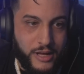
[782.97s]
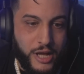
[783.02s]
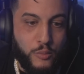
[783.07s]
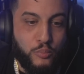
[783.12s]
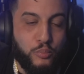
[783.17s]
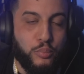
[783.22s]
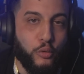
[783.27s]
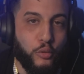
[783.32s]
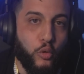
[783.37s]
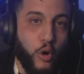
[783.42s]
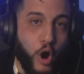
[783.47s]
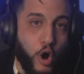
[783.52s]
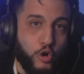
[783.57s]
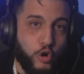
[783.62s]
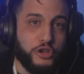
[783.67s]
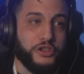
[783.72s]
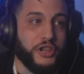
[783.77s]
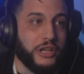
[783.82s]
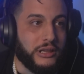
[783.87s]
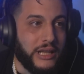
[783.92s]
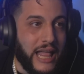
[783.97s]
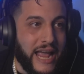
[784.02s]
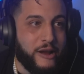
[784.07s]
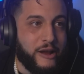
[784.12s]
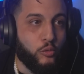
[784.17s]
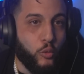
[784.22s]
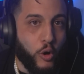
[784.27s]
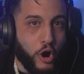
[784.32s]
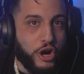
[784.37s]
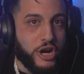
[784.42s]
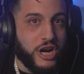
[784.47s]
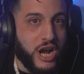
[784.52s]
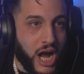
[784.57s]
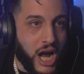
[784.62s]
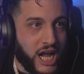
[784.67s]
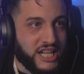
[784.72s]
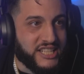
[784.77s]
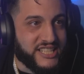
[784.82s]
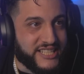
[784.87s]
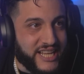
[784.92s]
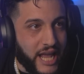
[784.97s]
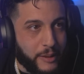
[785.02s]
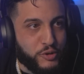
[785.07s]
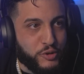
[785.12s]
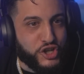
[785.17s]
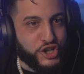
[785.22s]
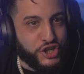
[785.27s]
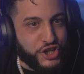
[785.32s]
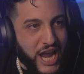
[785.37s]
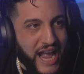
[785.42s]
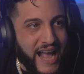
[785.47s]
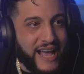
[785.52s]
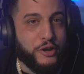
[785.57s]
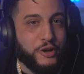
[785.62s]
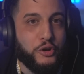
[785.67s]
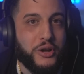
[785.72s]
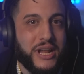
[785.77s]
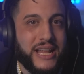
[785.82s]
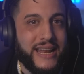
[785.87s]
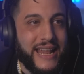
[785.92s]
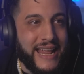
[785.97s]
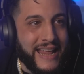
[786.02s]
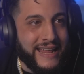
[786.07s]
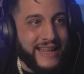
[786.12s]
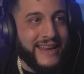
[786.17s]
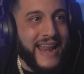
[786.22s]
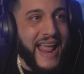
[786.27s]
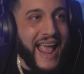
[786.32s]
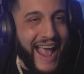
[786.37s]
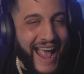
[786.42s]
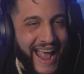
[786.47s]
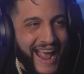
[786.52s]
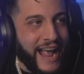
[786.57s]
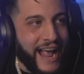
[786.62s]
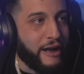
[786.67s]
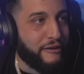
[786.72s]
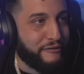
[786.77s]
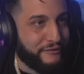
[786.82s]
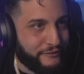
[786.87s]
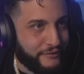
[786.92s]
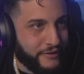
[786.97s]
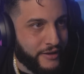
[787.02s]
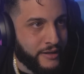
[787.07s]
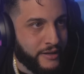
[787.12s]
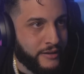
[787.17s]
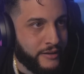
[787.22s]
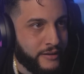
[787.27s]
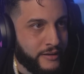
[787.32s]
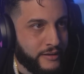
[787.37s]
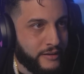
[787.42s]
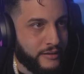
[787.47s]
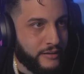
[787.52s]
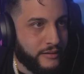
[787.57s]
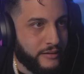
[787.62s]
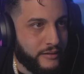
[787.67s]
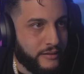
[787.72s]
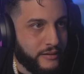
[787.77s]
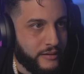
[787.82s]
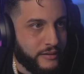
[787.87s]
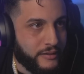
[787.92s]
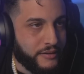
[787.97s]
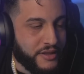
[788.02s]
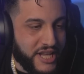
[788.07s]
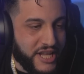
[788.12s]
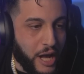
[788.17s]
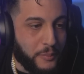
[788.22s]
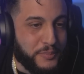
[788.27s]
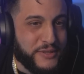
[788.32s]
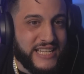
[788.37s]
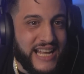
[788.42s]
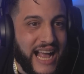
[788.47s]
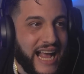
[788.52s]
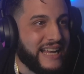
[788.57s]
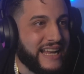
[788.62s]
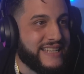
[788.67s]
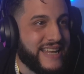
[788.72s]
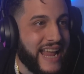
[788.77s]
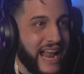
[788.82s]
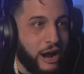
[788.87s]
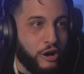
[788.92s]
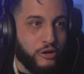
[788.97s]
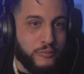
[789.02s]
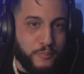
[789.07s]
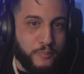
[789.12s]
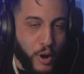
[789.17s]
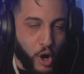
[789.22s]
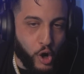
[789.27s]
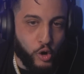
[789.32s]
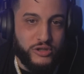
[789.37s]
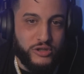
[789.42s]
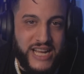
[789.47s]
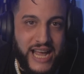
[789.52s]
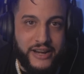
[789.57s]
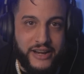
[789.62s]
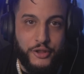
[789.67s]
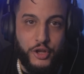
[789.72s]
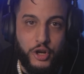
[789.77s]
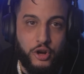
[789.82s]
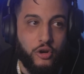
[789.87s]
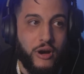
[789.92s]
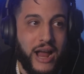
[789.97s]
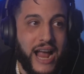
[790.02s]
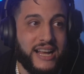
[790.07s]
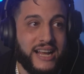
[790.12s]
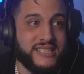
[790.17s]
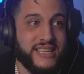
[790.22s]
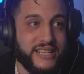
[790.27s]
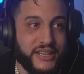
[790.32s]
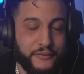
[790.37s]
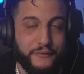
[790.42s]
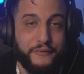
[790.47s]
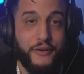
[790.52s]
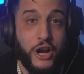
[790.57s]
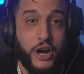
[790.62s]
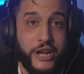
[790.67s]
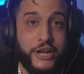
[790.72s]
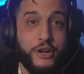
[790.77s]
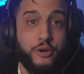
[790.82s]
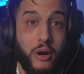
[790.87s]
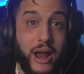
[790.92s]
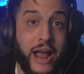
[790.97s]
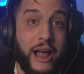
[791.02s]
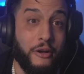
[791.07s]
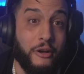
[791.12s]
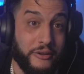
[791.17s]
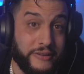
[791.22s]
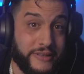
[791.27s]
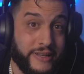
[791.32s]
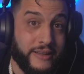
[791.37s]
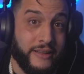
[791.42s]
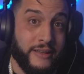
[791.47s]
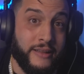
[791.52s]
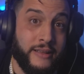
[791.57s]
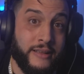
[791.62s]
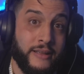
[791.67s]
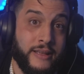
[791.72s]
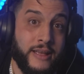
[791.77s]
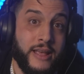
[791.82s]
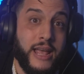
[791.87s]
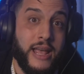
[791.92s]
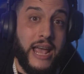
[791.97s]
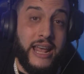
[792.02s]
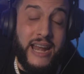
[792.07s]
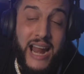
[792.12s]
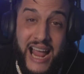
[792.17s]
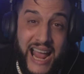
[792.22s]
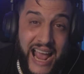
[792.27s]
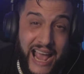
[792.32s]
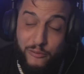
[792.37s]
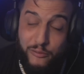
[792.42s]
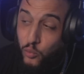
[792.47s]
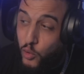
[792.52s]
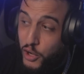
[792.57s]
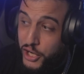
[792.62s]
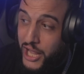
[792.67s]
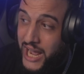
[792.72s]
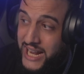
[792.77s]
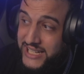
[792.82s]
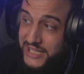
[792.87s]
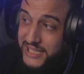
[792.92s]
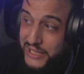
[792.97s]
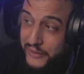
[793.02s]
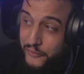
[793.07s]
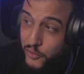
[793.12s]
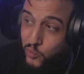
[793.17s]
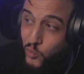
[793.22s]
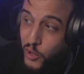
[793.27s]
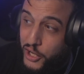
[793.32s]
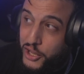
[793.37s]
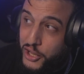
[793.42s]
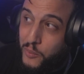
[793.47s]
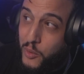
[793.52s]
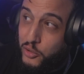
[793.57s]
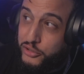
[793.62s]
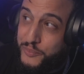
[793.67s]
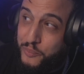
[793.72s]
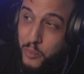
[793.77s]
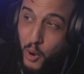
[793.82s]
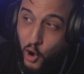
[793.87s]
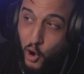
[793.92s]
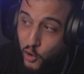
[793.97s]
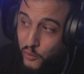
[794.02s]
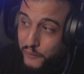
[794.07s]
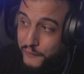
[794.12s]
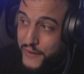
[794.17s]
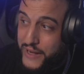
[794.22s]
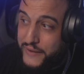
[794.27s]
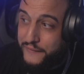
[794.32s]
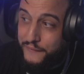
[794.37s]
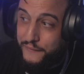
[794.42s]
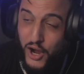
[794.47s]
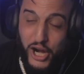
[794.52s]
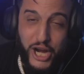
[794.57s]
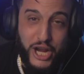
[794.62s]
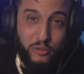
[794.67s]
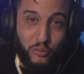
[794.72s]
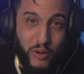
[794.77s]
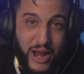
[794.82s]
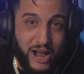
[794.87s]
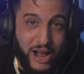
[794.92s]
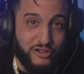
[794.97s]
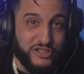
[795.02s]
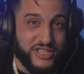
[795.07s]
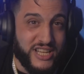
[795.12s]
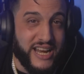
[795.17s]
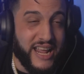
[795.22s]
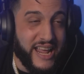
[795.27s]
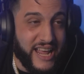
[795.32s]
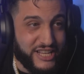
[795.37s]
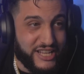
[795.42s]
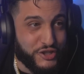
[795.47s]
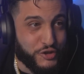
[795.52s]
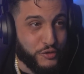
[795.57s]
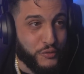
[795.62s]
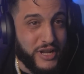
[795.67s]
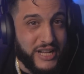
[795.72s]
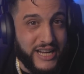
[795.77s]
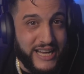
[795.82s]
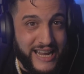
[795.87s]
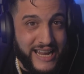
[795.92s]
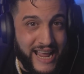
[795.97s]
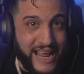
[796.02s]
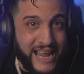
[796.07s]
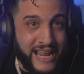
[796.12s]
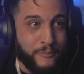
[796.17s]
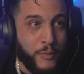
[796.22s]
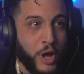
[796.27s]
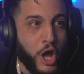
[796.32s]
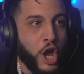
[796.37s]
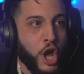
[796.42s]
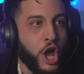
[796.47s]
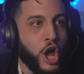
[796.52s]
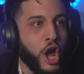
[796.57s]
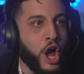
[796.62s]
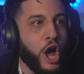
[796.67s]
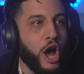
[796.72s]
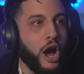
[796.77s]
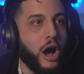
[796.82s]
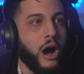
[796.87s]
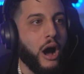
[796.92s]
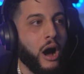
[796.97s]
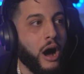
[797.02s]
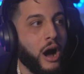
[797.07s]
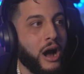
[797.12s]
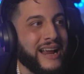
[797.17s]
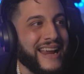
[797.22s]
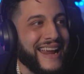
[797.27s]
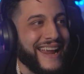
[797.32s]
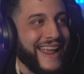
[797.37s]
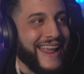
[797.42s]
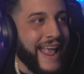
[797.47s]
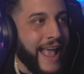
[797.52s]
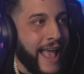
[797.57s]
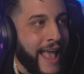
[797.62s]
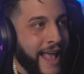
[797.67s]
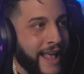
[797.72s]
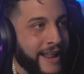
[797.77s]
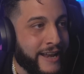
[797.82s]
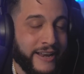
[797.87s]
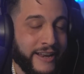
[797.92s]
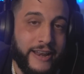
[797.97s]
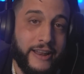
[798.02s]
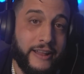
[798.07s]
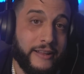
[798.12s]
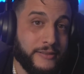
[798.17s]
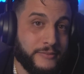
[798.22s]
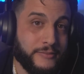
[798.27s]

Broke the light work concept, shattered it in half. The upside down poked out of the cracks in the fucking ground. And I delivered one of the most perfect fucking rounds in the history of the game again.